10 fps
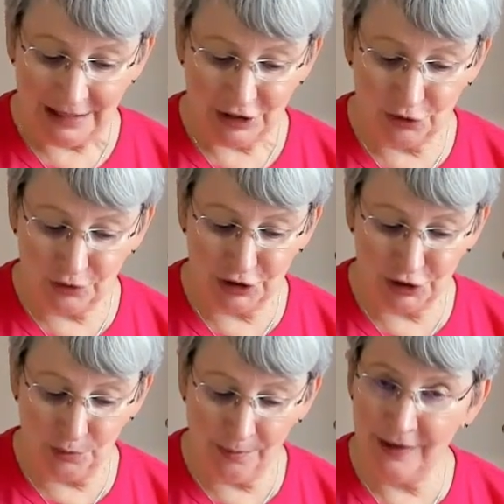So,
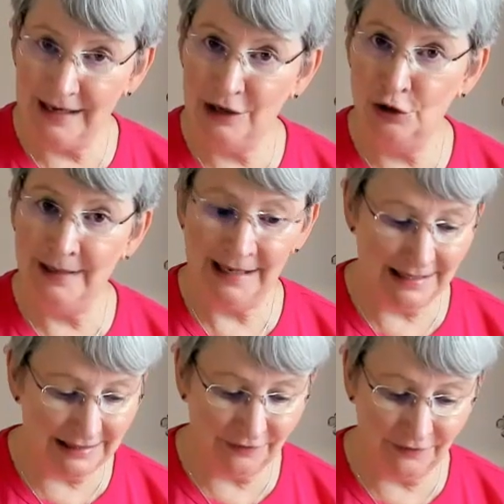something coming
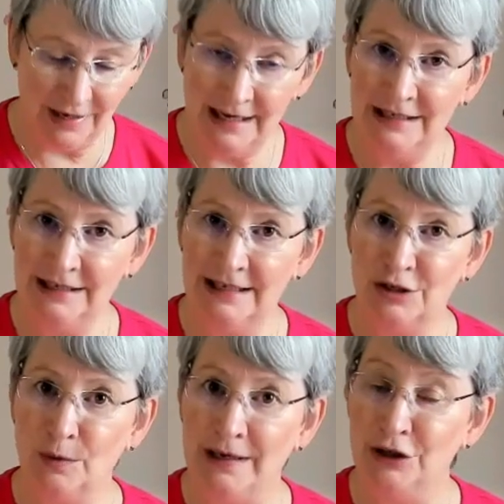in to find you
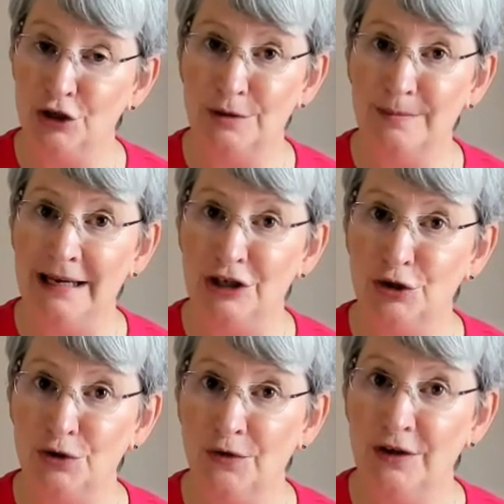this week, just make
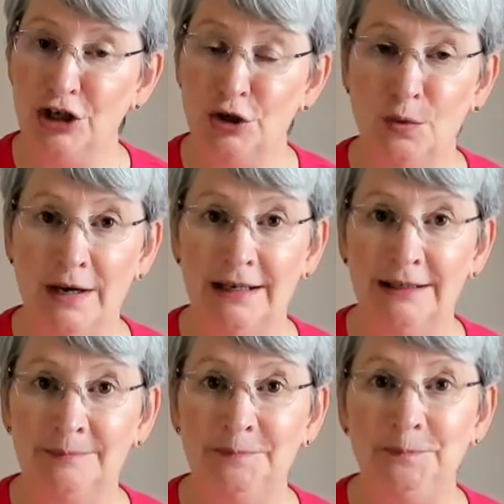sure that you
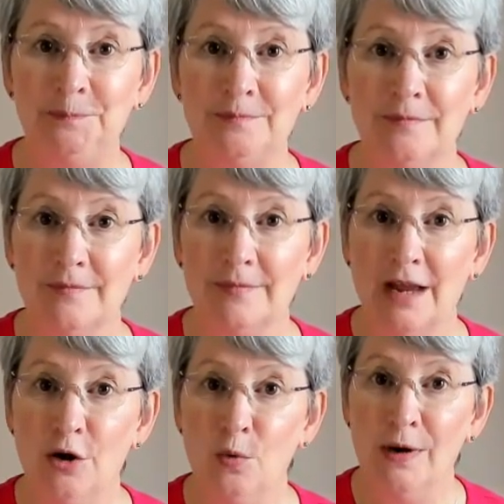are
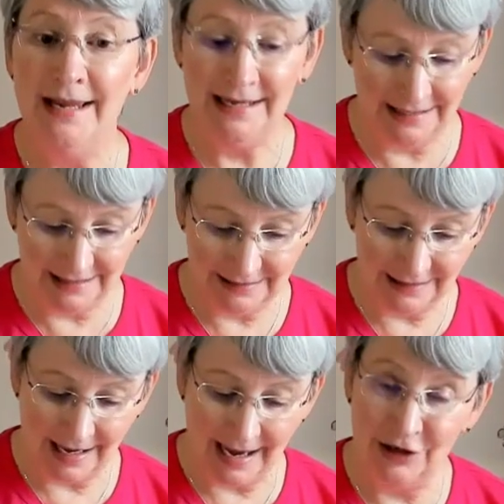awake
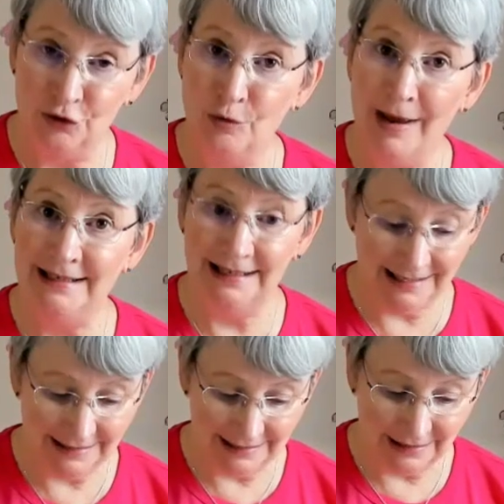and
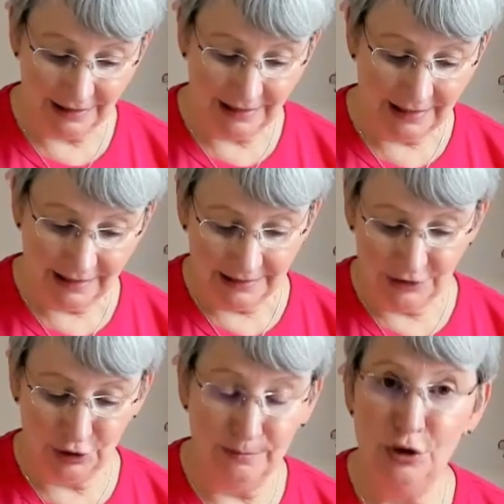ready
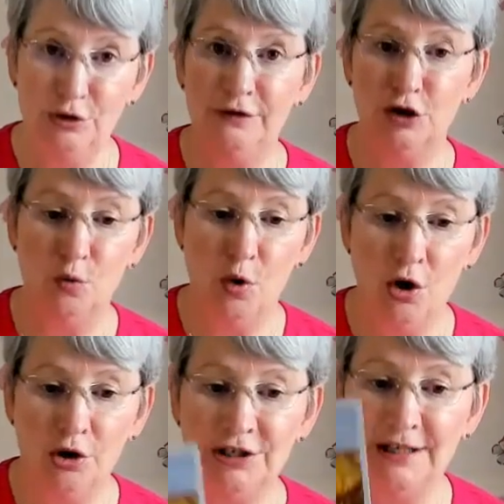to move
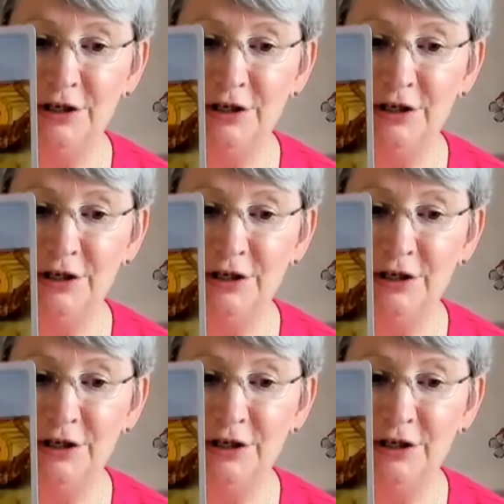towards